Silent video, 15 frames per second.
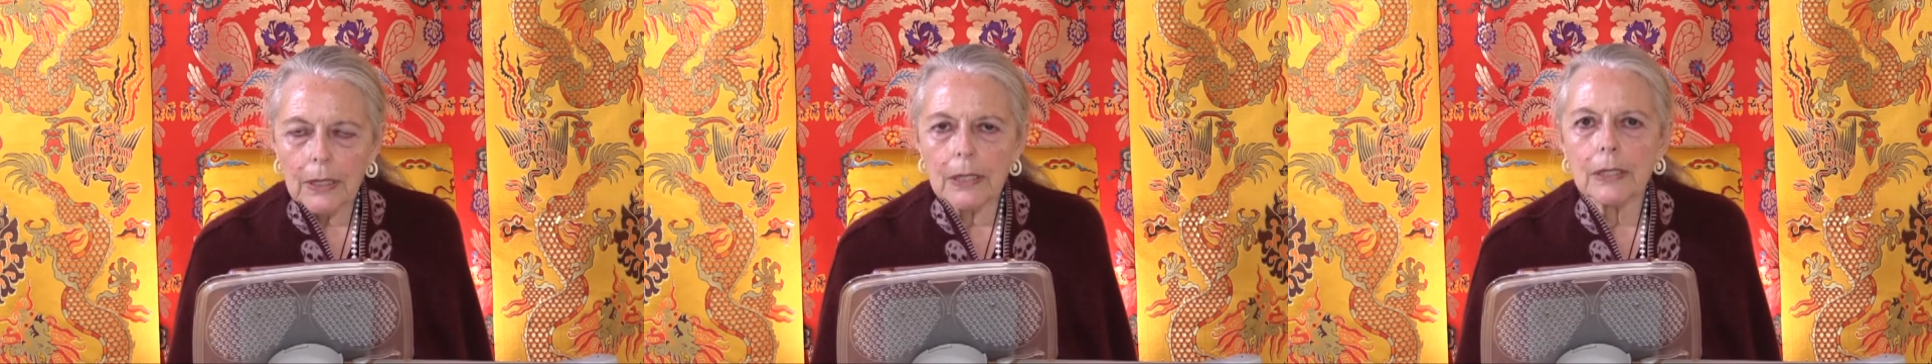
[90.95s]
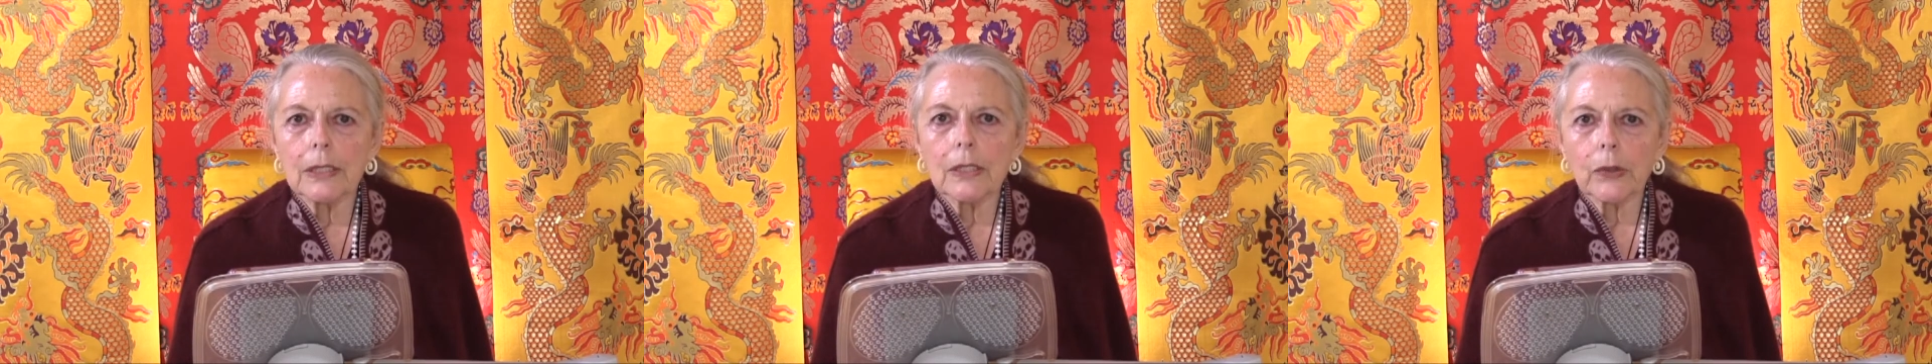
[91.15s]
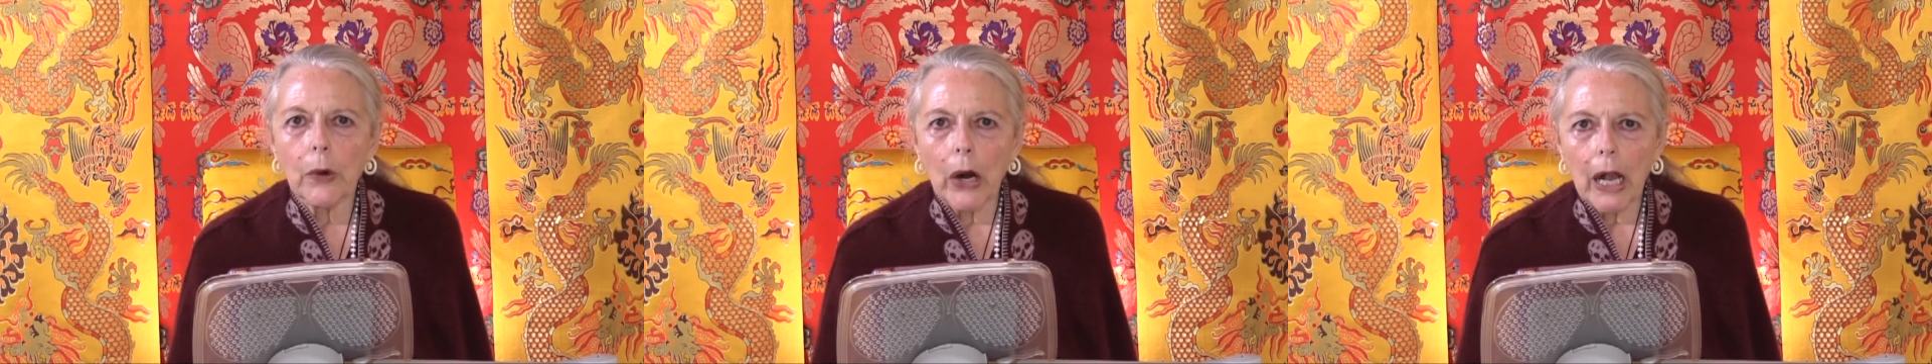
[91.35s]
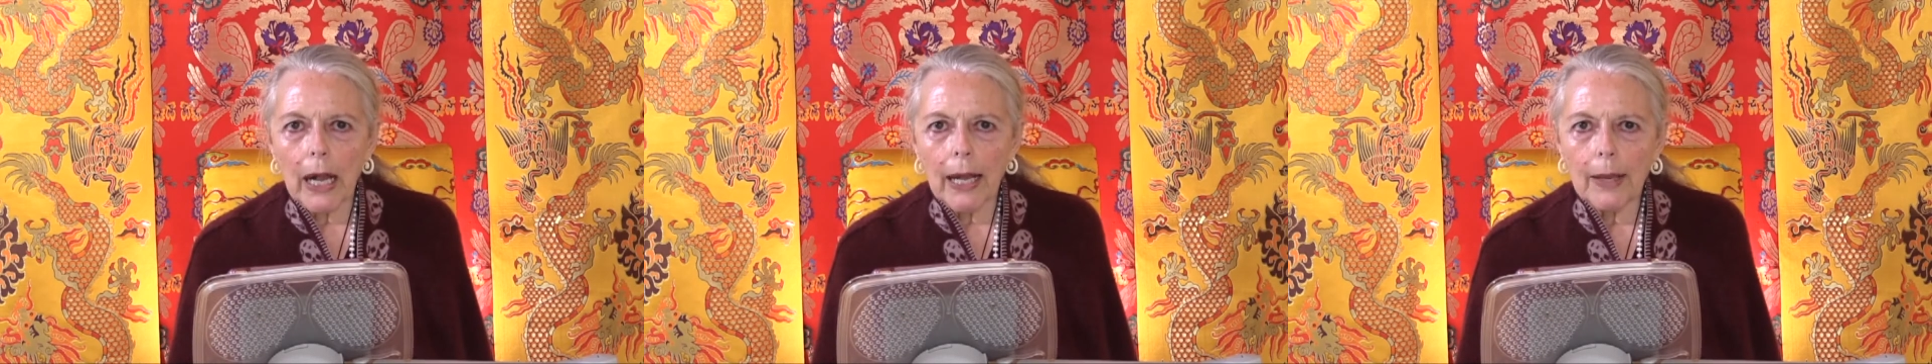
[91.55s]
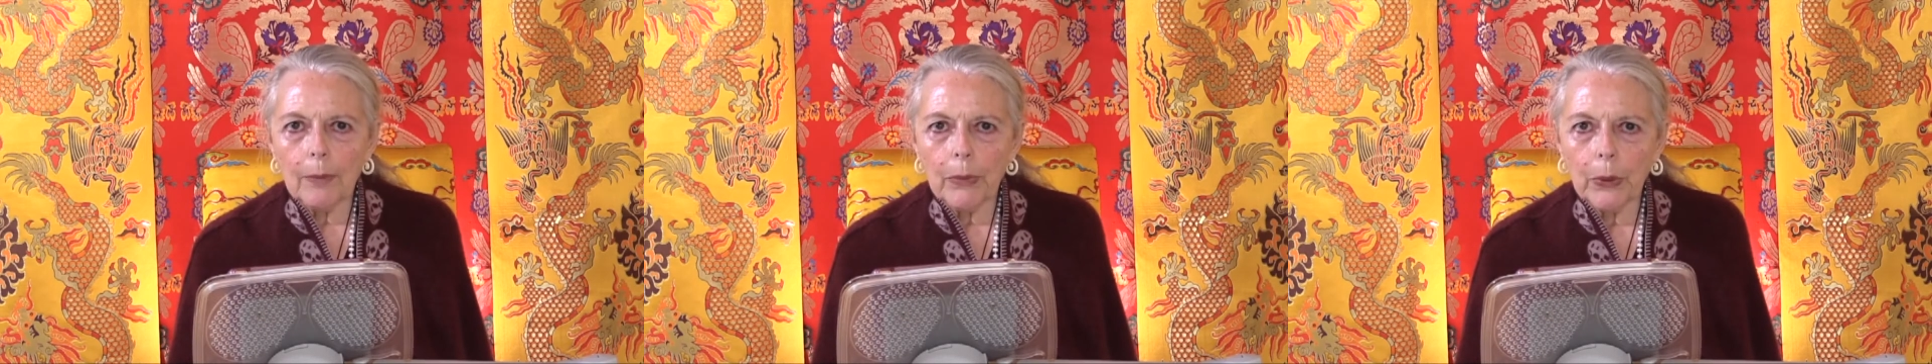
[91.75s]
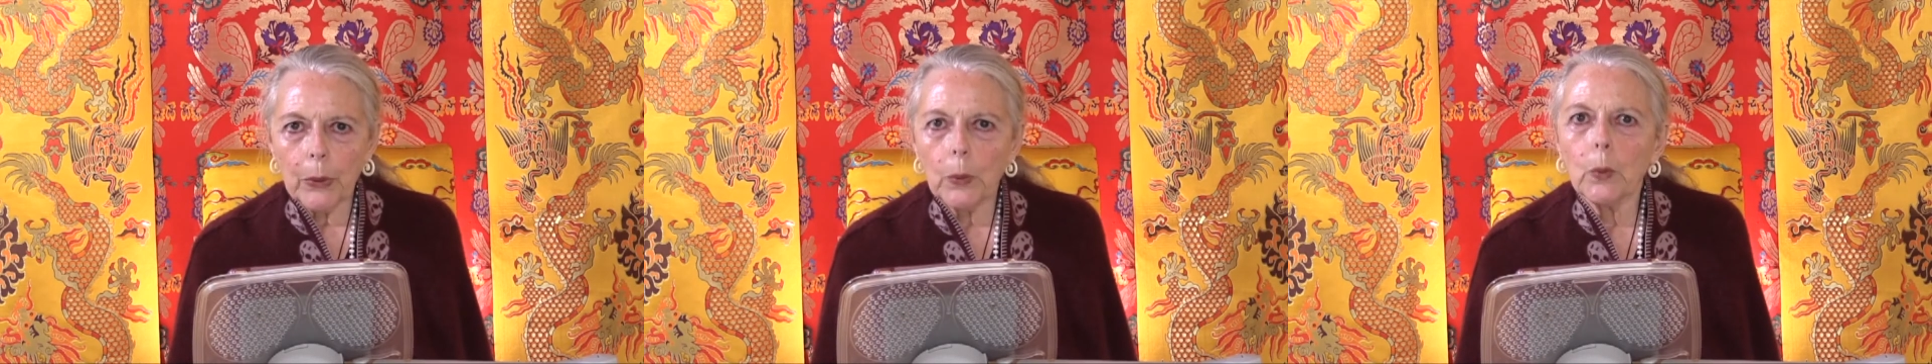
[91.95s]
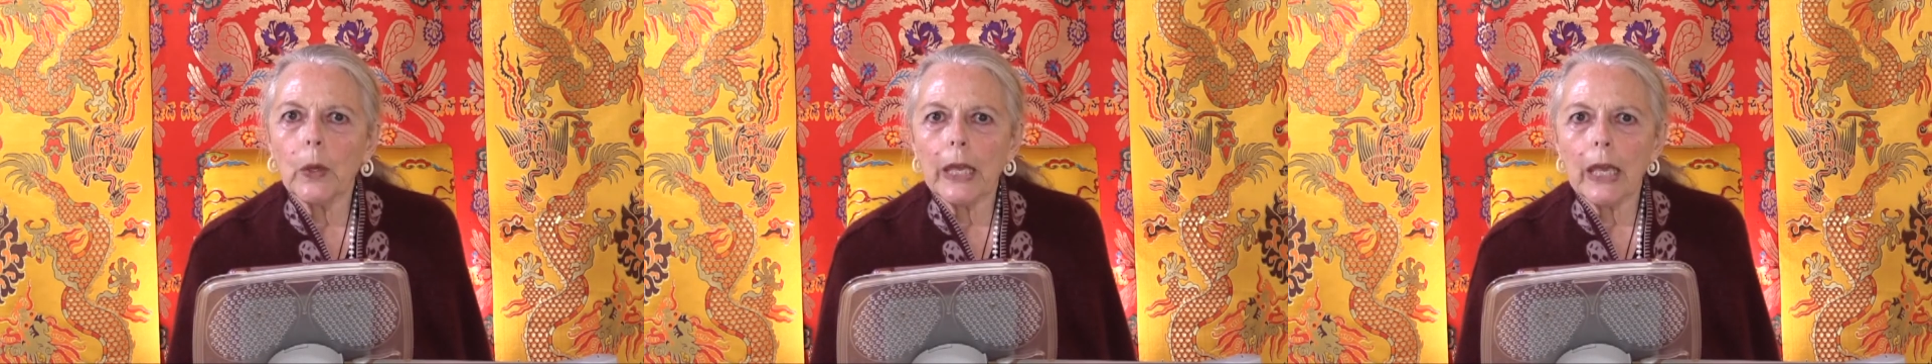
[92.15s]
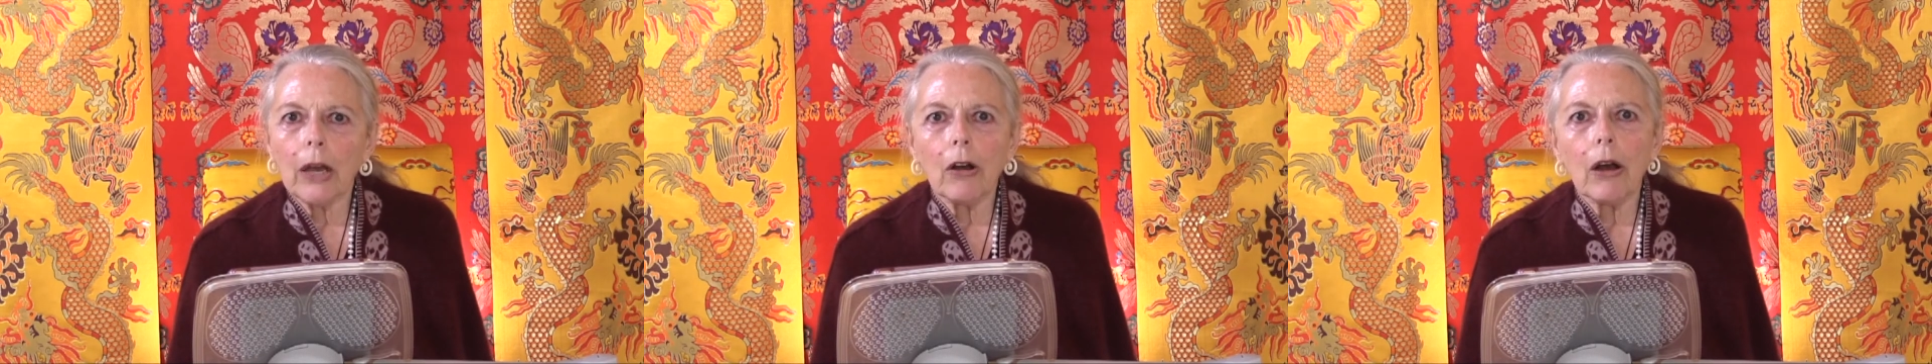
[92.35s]
describe who
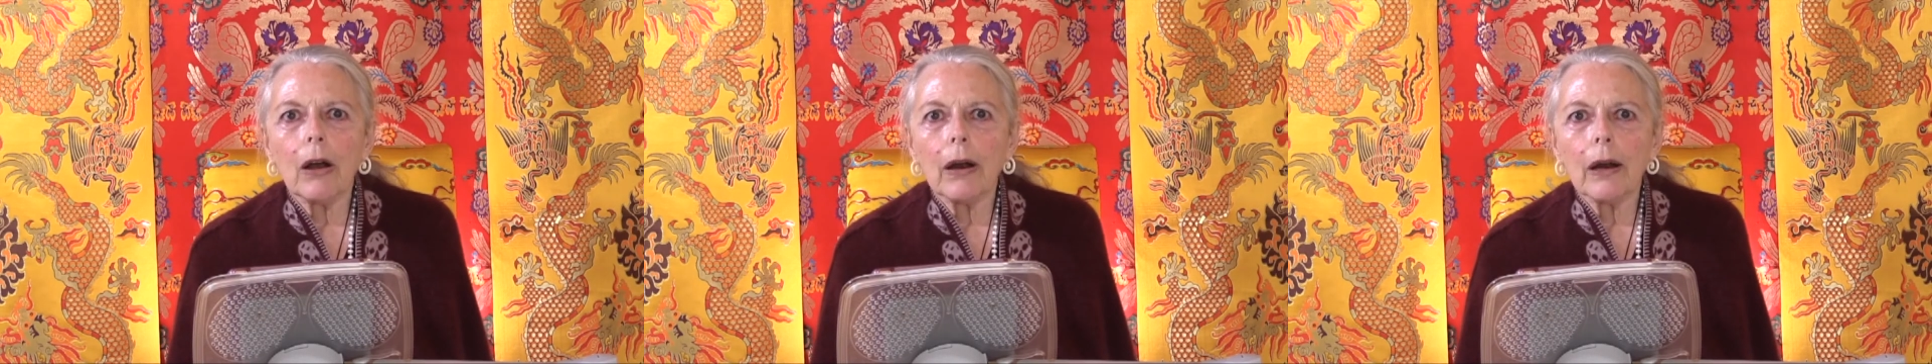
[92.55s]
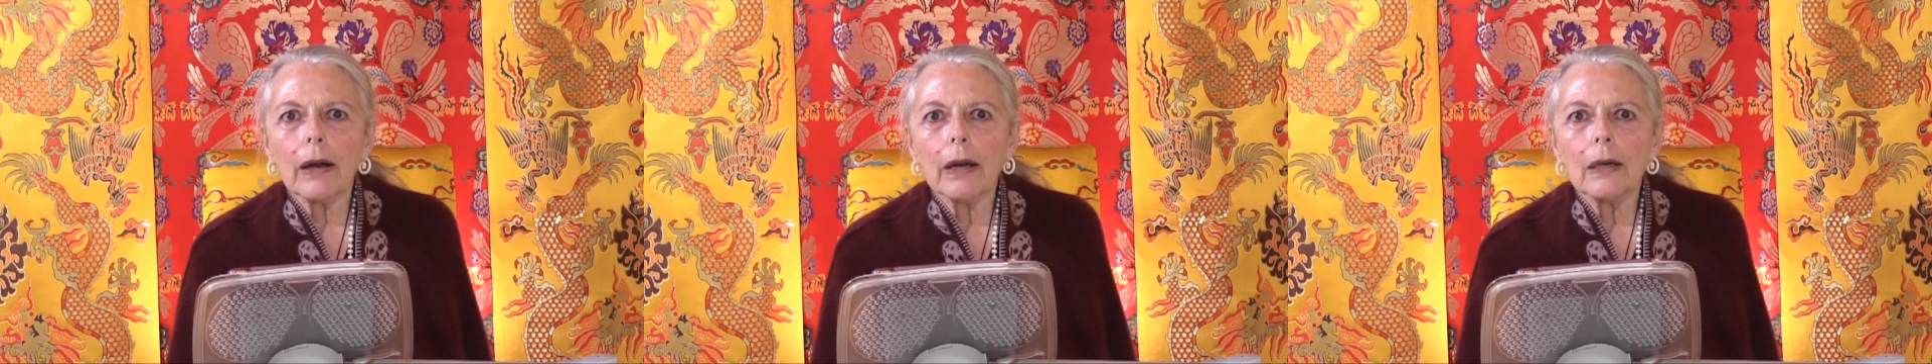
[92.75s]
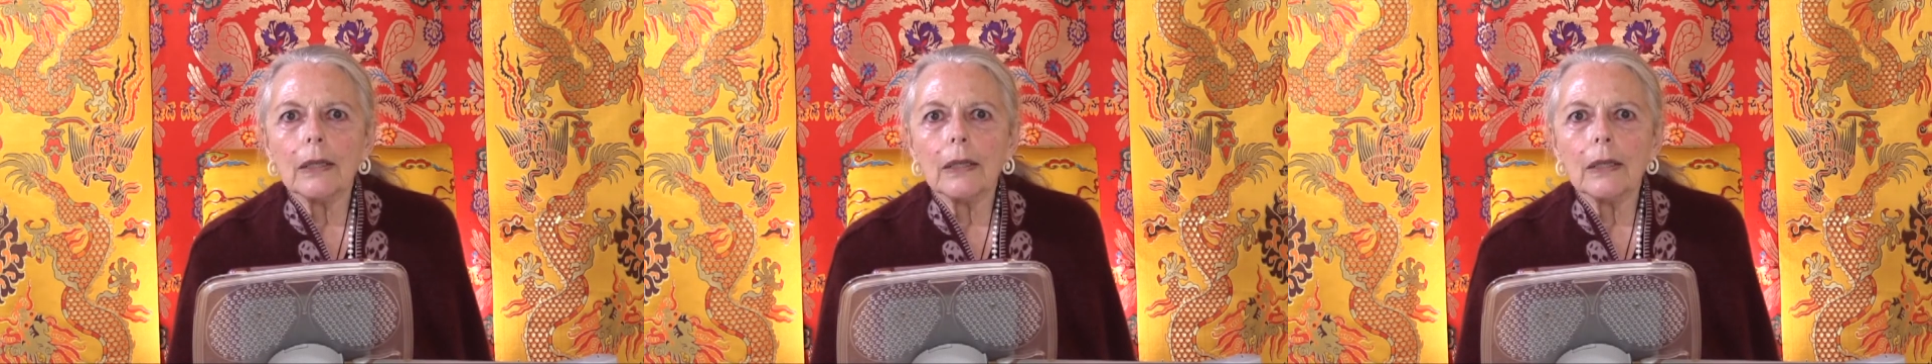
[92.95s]
we are.